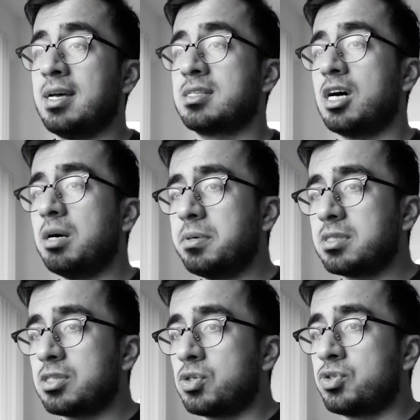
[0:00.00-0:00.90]
as
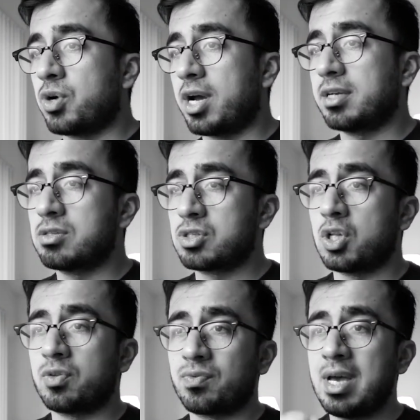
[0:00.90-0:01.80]
opposite to trying to
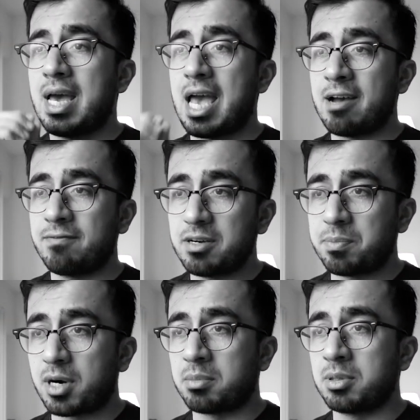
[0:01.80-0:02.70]
solve every
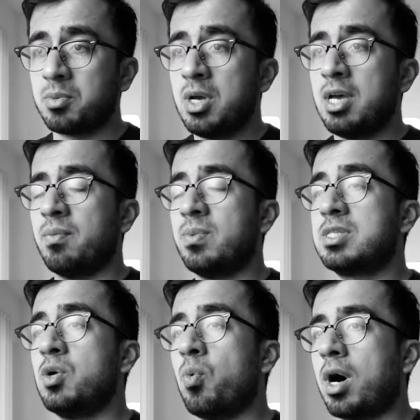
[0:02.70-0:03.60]
problem
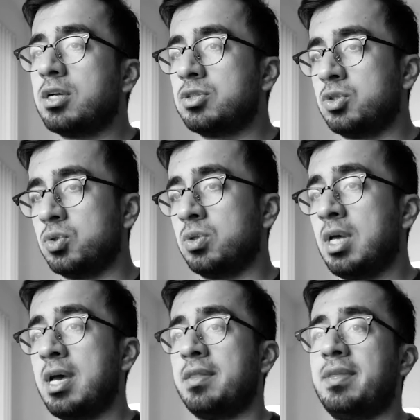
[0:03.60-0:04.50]
with the one
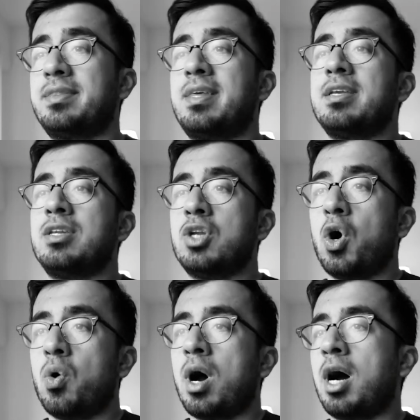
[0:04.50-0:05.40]
tool that they know